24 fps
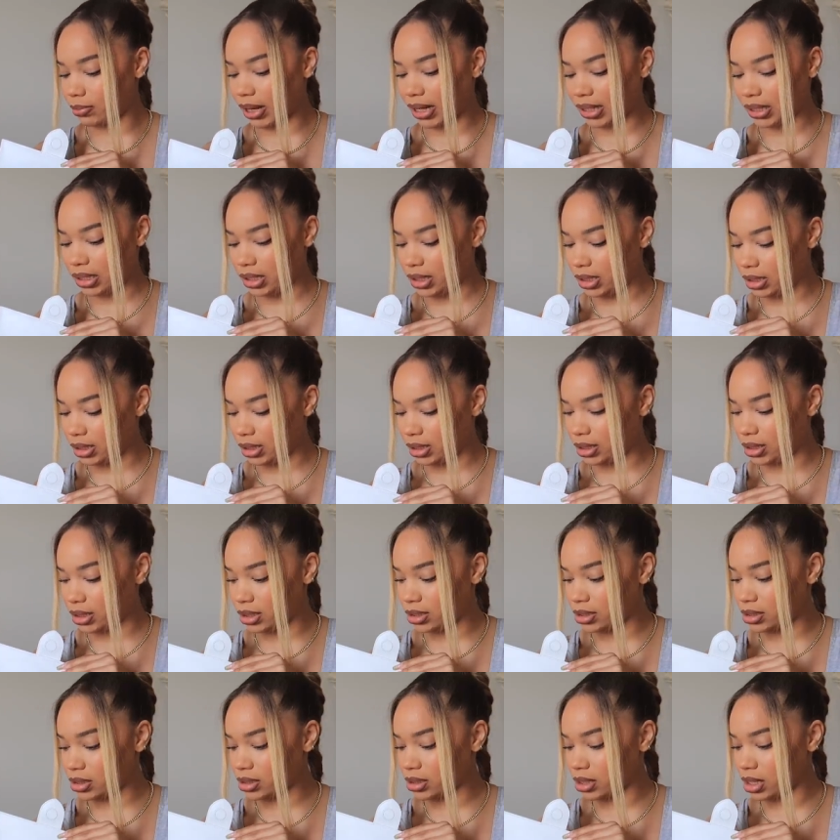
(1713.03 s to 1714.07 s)
my
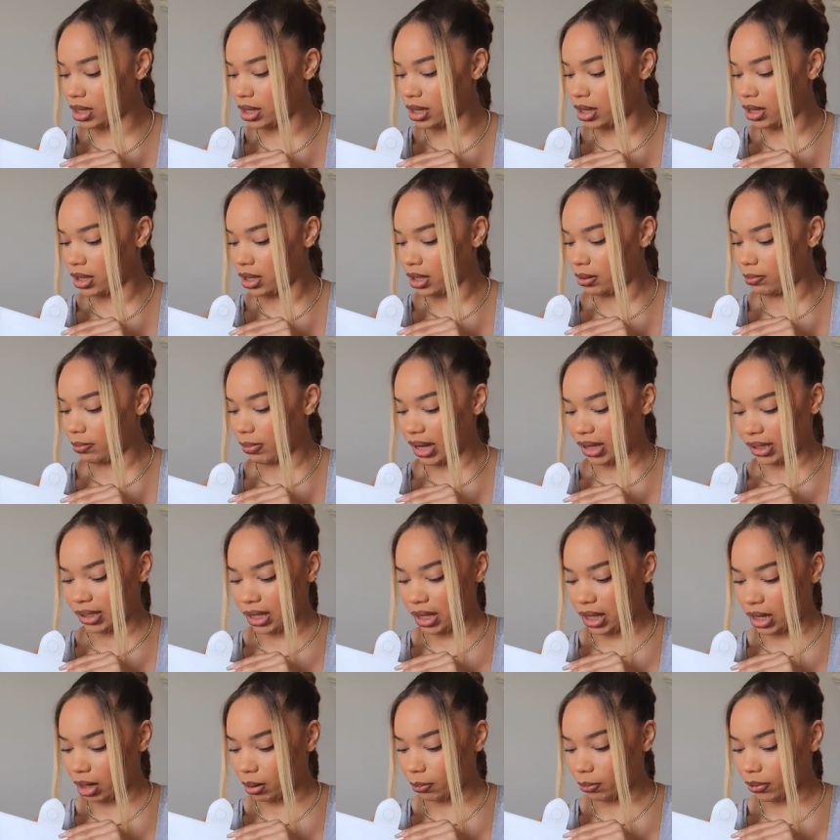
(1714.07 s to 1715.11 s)
keys my
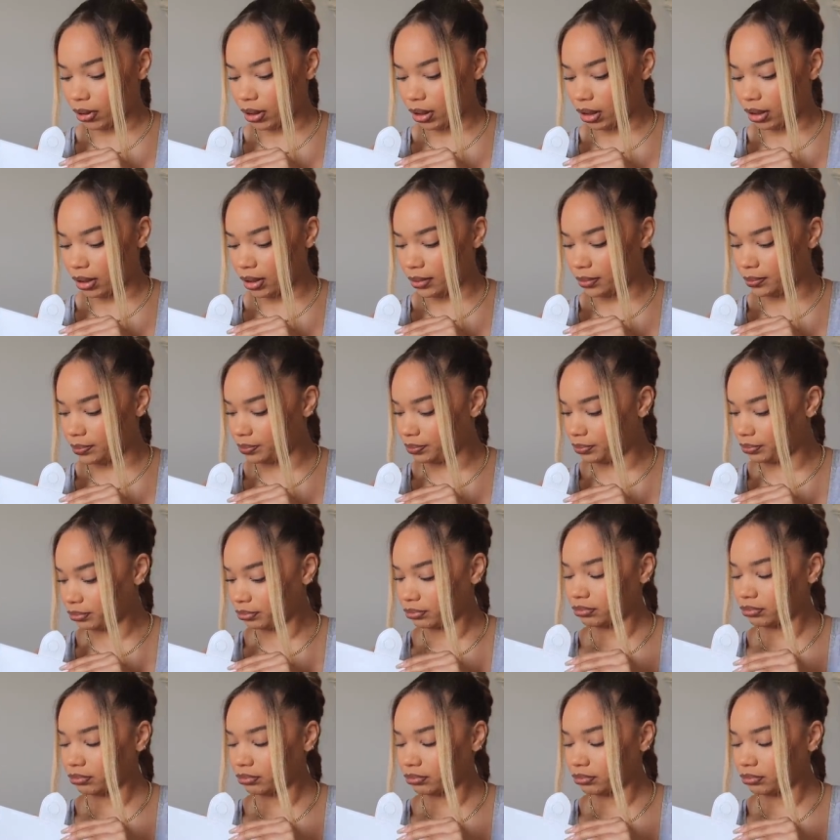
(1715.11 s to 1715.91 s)
camera